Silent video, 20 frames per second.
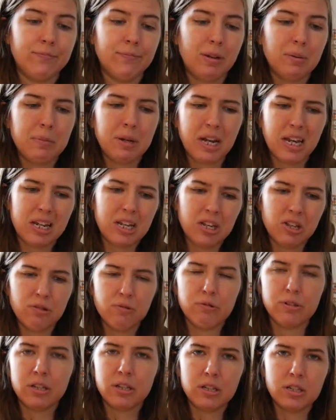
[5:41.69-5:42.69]
I'm not gonna
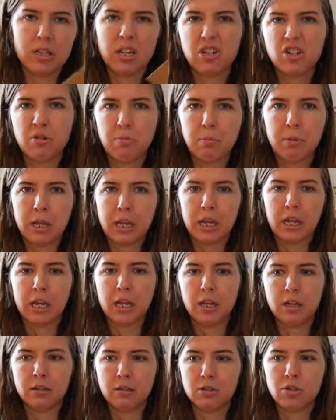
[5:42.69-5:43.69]
use such a
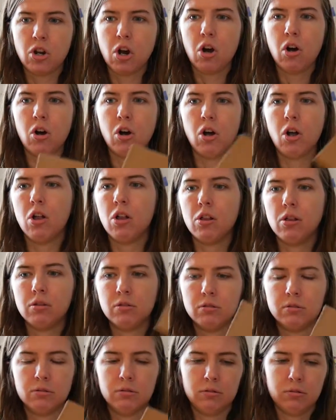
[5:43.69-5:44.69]
big, tall